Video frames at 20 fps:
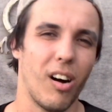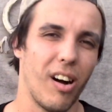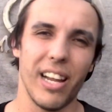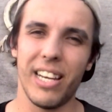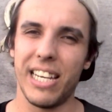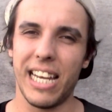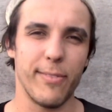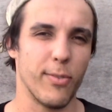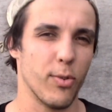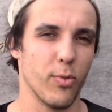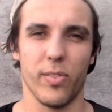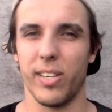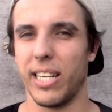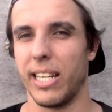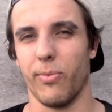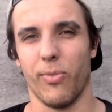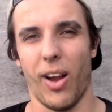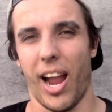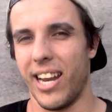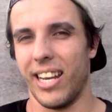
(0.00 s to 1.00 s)
I never
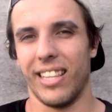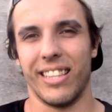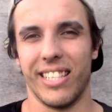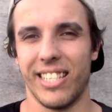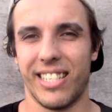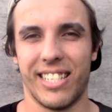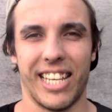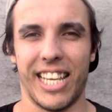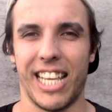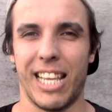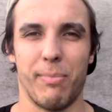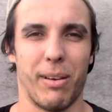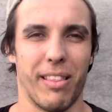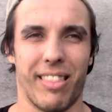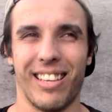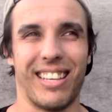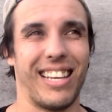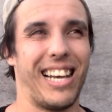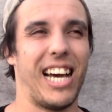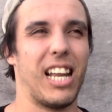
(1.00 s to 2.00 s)
really rated this team. I
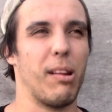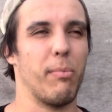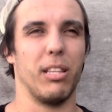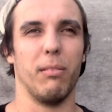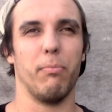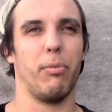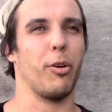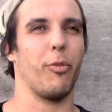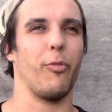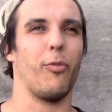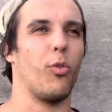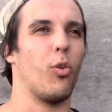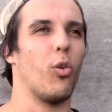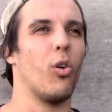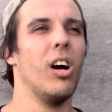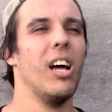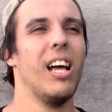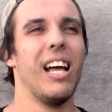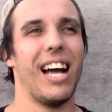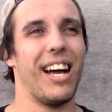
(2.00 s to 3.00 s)
think I had them in the bottom 4
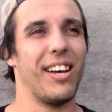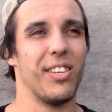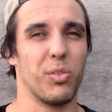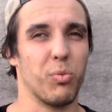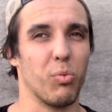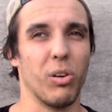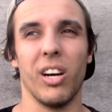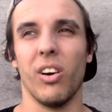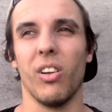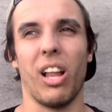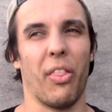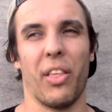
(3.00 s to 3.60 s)
as well.